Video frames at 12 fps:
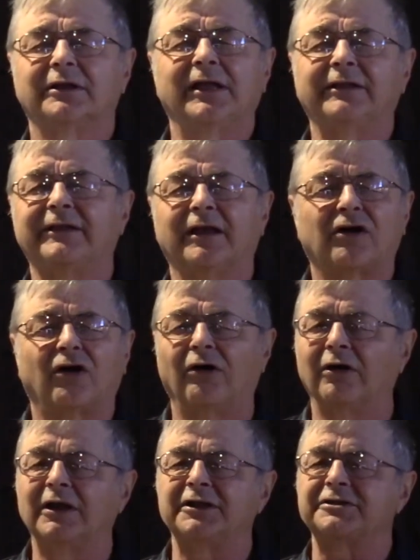they
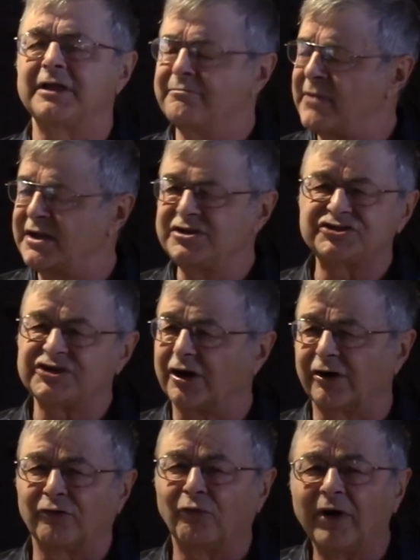call it
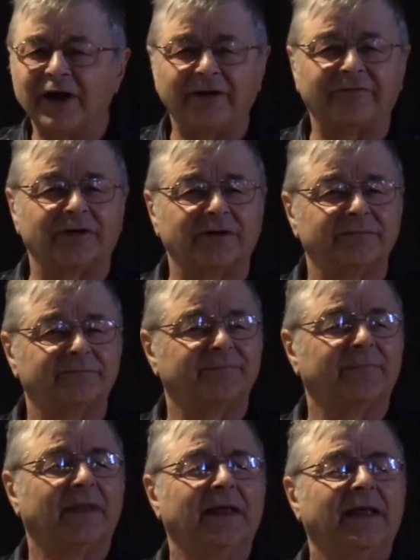dementia or whatever,
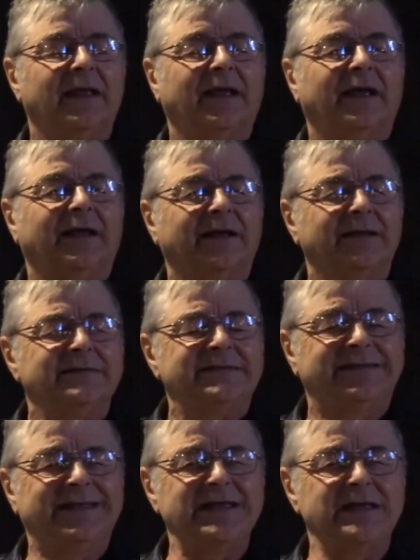
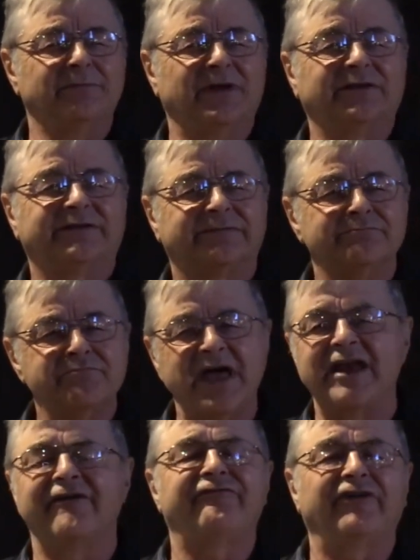demons
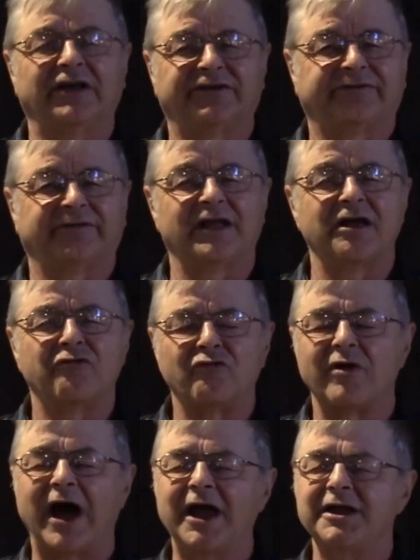manifesting
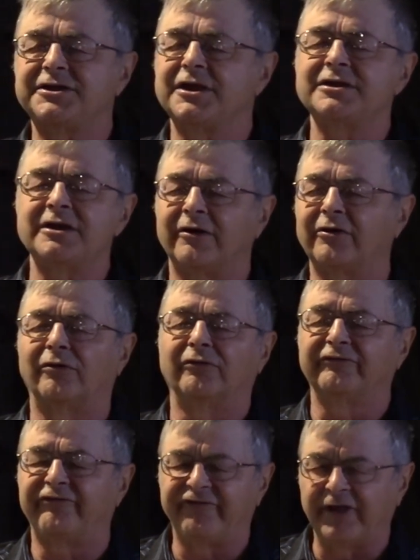right in their
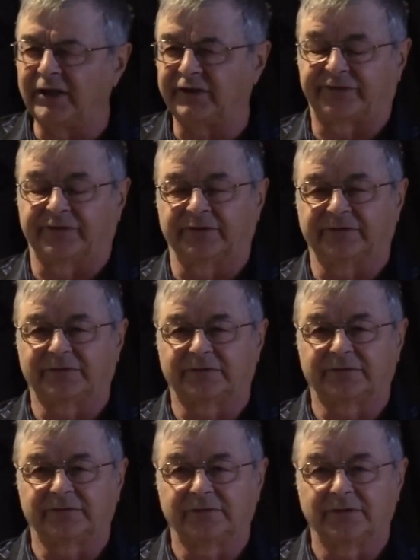own
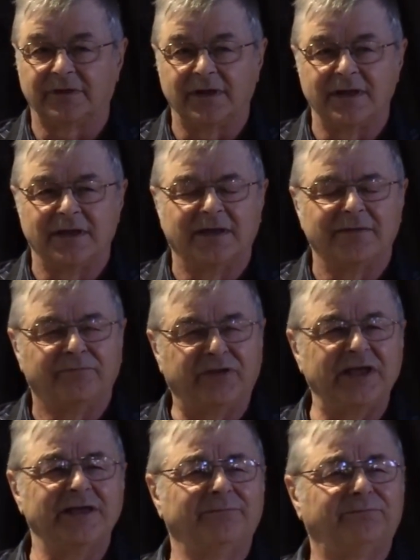faces.
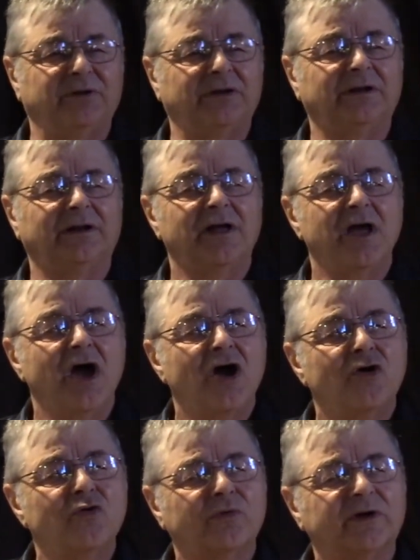People
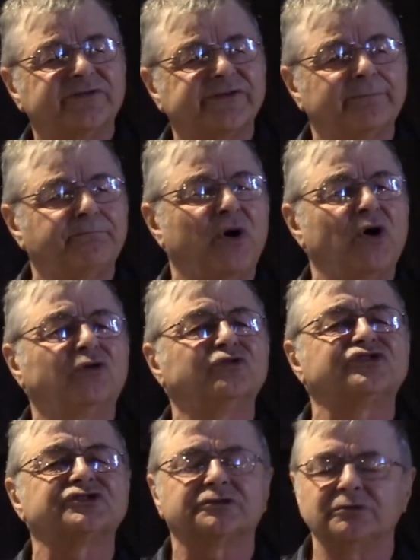who were
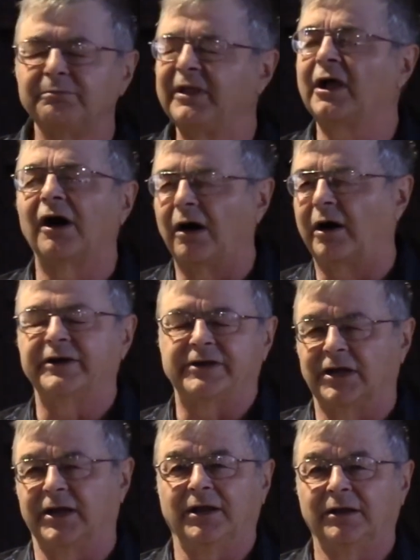supposed to be
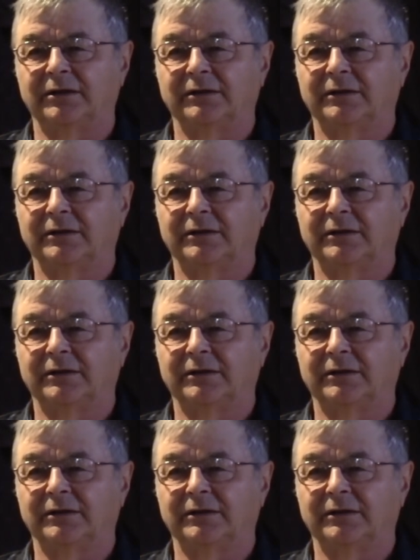godly,